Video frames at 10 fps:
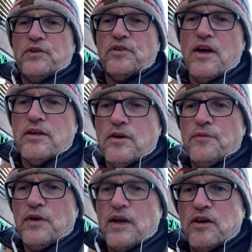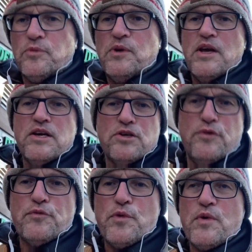scientific explanation
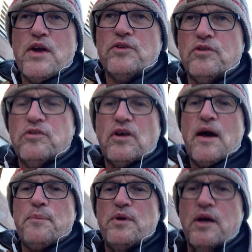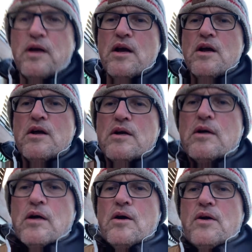for why this is happening.
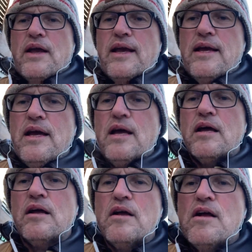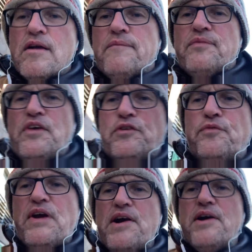Okay? This
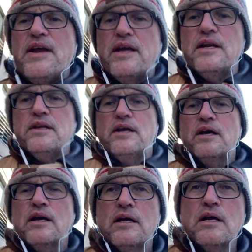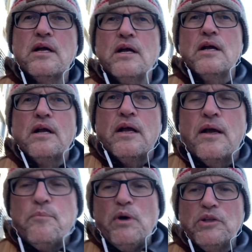variant
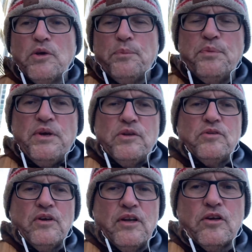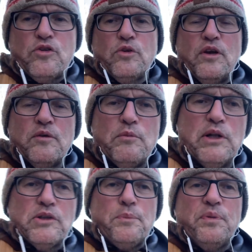multi is it, it
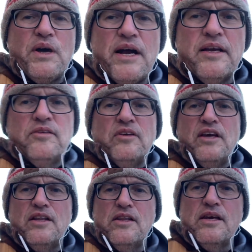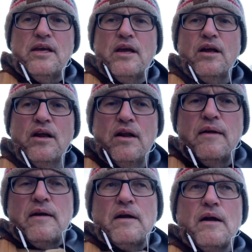multiplies in the
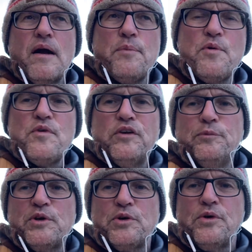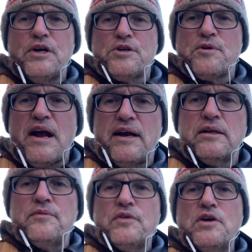upper respiratory tract
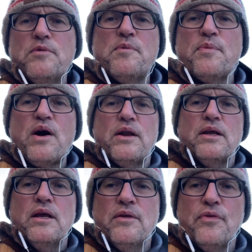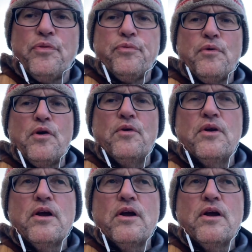of the human body, the throat,